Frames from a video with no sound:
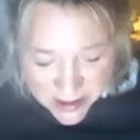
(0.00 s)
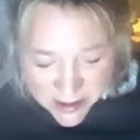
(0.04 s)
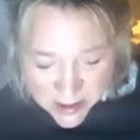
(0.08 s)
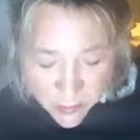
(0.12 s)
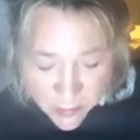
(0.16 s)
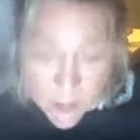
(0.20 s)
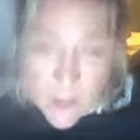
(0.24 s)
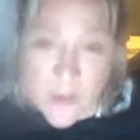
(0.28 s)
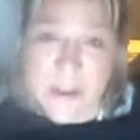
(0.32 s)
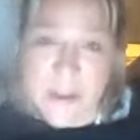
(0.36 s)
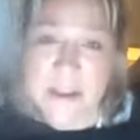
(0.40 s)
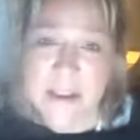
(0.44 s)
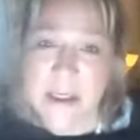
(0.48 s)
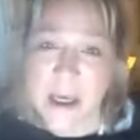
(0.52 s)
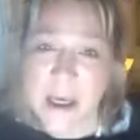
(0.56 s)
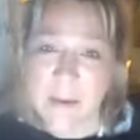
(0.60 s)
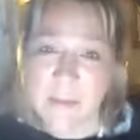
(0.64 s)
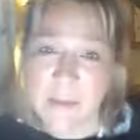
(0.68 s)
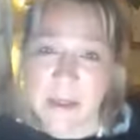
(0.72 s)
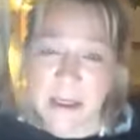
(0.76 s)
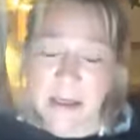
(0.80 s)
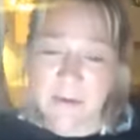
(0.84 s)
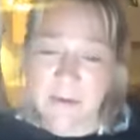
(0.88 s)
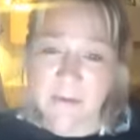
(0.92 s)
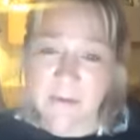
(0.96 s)
what's
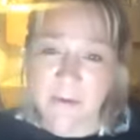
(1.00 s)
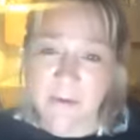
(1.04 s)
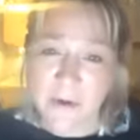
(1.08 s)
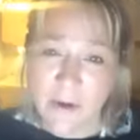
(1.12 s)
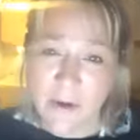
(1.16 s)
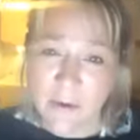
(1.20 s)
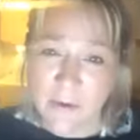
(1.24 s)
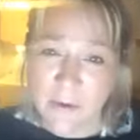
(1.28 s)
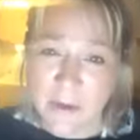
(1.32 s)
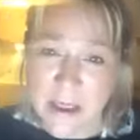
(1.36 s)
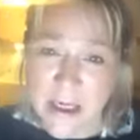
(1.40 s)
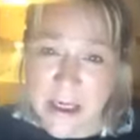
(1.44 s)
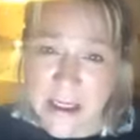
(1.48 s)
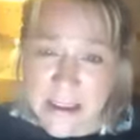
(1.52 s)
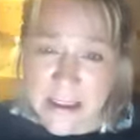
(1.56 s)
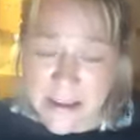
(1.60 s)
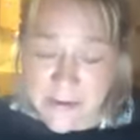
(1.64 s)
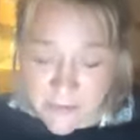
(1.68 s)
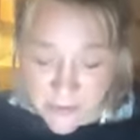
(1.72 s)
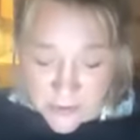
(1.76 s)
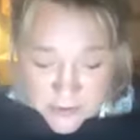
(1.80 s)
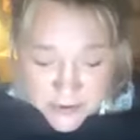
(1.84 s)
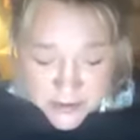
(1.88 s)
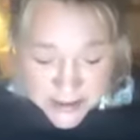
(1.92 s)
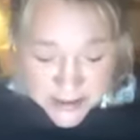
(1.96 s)
coming in for you in the
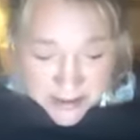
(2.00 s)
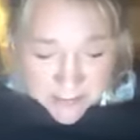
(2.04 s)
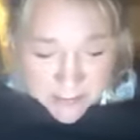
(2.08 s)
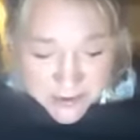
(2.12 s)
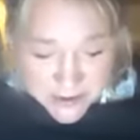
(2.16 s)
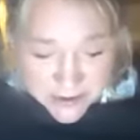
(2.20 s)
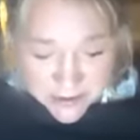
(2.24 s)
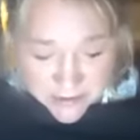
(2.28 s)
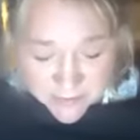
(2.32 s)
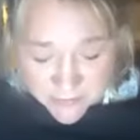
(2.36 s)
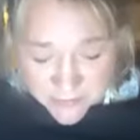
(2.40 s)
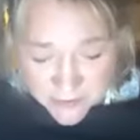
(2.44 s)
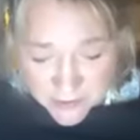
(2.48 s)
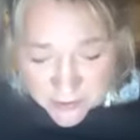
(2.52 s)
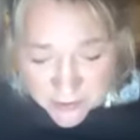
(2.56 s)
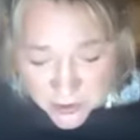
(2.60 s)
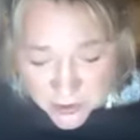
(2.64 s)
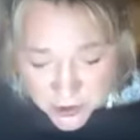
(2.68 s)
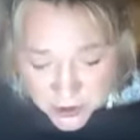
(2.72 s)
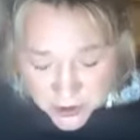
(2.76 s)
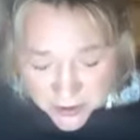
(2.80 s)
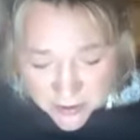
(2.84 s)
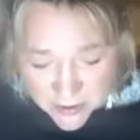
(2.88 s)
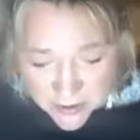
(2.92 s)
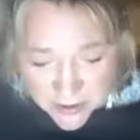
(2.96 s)
next few steps in the
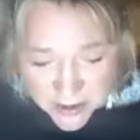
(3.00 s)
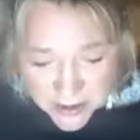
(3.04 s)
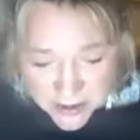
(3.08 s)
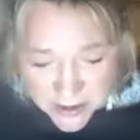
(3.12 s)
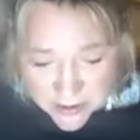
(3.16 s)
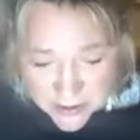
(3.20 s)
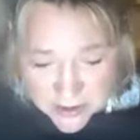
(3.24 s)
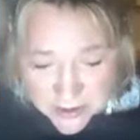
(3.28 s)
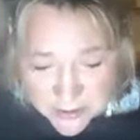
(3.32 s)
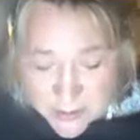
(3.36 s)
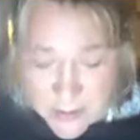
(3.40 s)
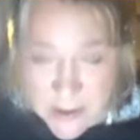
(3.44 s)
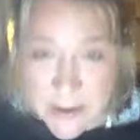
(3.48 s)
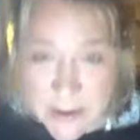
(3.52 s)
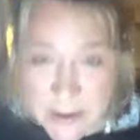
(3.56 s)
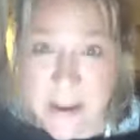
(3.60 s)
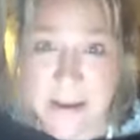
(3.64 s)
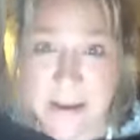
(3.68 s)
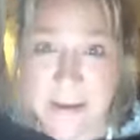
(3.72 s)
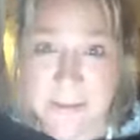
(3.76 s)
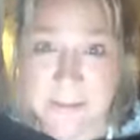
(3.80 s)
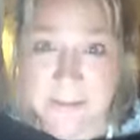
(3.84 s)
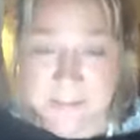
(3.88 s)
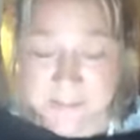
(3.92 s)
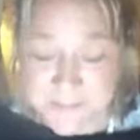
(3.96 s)
future. Thank you, Spirit.
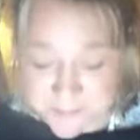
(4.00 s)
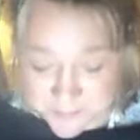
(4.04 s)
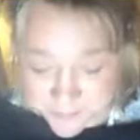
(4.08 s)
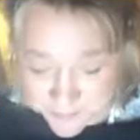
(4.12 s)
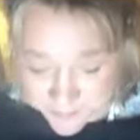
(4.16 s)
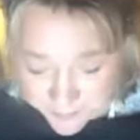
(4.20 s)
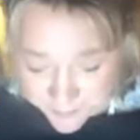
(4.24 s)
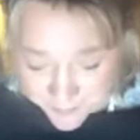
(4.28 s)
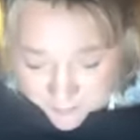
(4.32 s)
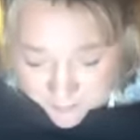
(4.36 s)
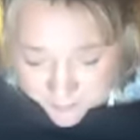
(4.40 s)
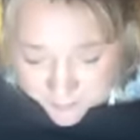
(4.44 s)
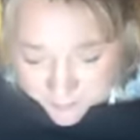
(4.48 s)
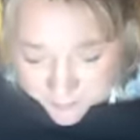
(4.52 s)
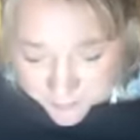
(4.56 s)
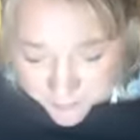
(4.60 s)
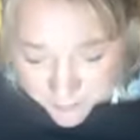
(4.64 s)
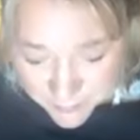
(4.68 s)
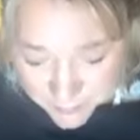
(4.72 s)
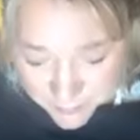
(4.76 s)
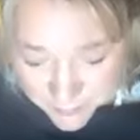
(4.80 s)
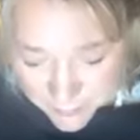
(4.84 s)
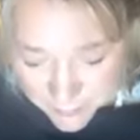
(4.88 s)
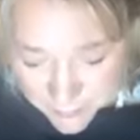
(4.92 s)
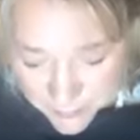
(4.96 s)

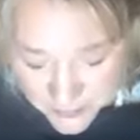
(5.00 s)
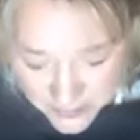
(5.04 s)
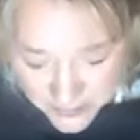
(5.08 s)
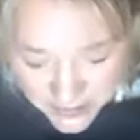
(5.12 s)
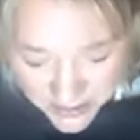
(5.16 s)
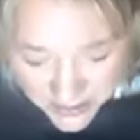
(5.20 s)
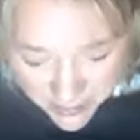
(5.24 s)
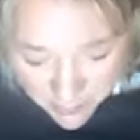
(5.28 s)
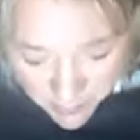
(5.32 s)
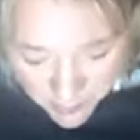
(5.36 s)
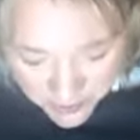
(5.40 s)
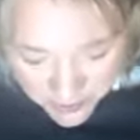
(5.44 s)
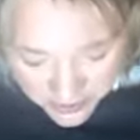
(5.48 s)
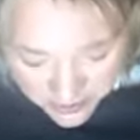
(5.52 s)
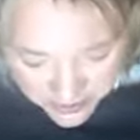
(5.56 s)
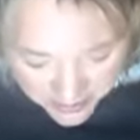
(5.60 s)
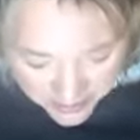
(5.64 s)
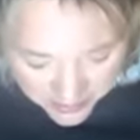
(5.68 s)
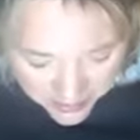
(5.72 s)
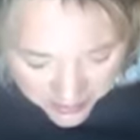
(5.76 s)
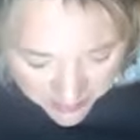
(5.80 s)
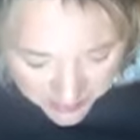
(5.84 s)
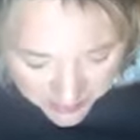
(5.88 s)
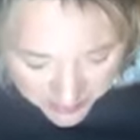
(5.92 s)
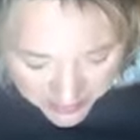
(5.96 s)
That wanted to
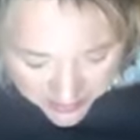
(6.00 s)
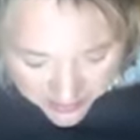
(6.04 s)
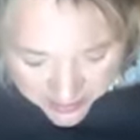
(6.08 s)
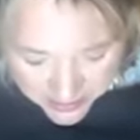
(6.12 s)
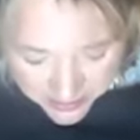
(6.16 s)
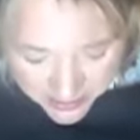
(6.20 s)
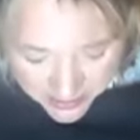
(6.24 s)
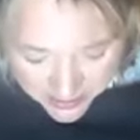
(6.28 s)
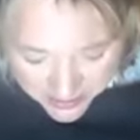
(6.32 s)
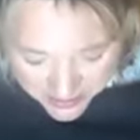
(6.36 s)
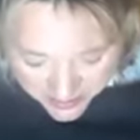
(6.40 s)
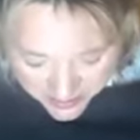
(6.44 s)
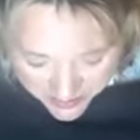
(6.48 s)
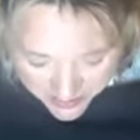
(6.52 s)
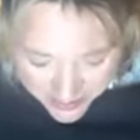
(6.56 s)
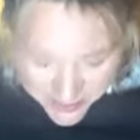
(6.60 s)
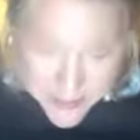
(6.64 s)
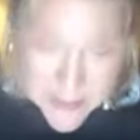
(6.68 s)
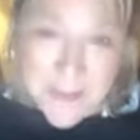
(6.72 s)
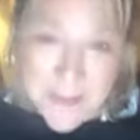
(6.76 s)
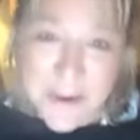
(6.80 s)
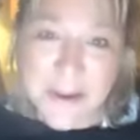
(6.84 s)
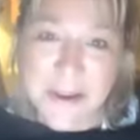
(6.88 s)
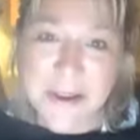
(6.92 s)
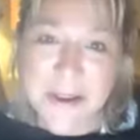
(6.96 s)
come out.
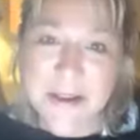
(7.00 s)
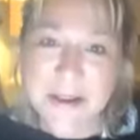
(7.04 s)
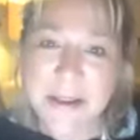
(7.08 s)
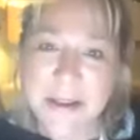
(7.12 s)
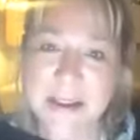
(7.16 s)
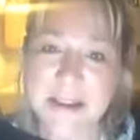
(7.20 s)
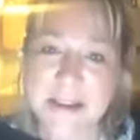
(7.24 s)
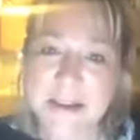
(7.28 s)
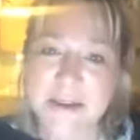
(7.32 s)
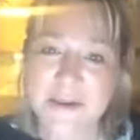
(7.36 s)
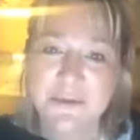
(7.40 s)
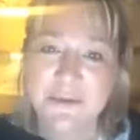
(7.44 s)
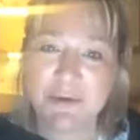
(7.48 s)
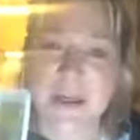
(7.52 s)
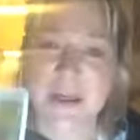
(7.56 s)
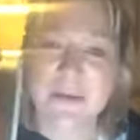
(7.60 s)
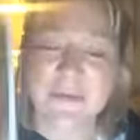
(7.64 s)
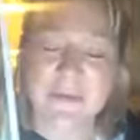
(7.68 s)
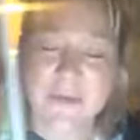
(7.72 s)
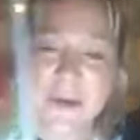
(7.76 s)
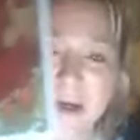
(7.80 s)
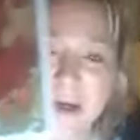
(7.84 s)
Look at this, Three of